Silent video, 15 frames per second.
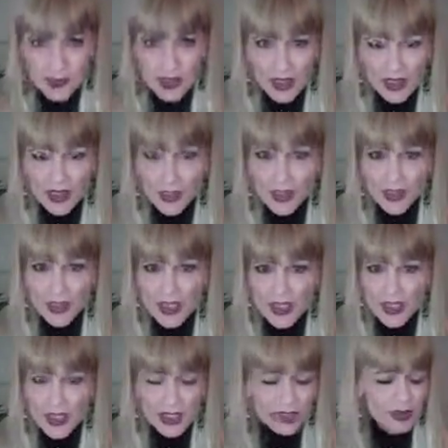So we're going to
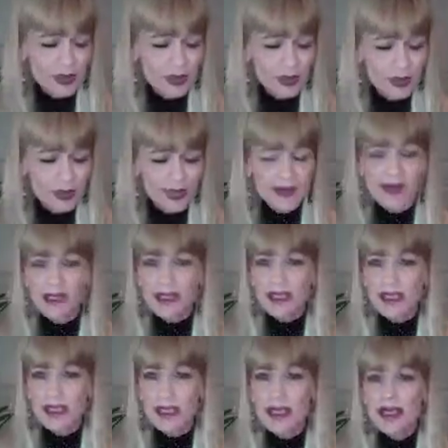talk a little bit about this
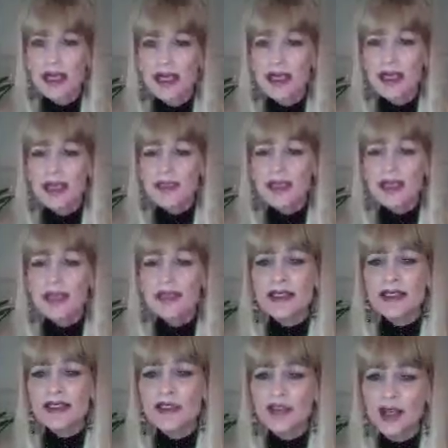today because
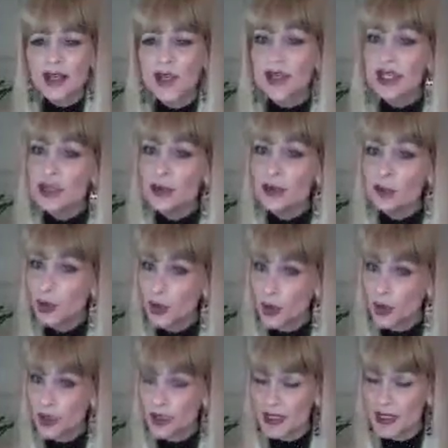it's very
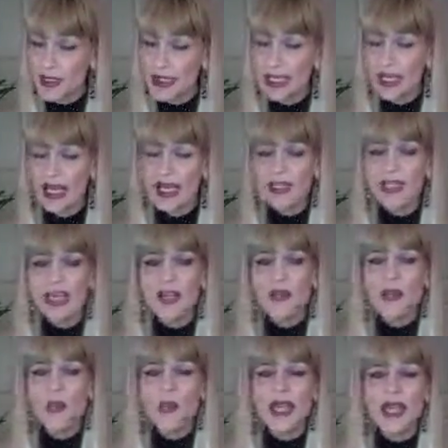important that
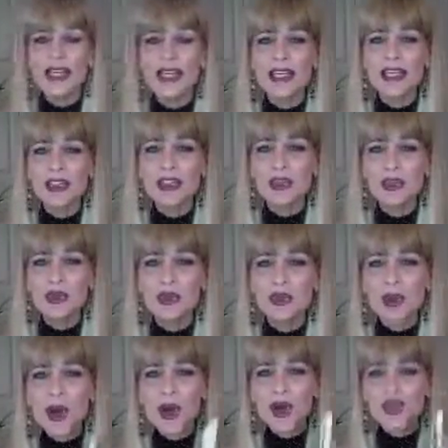when
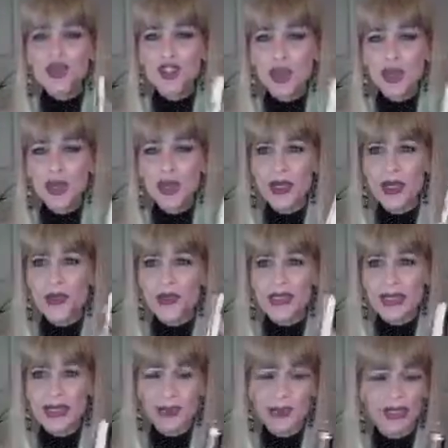you are showing or
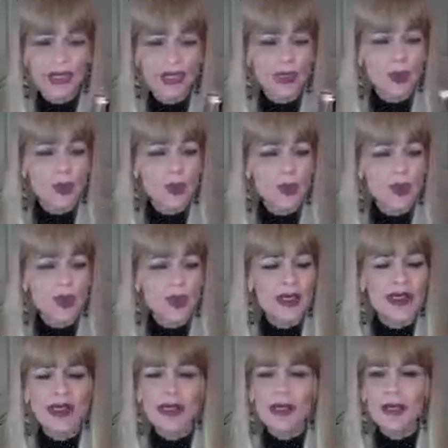sampling or
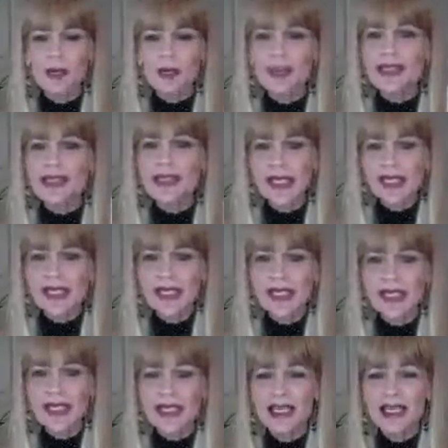presenting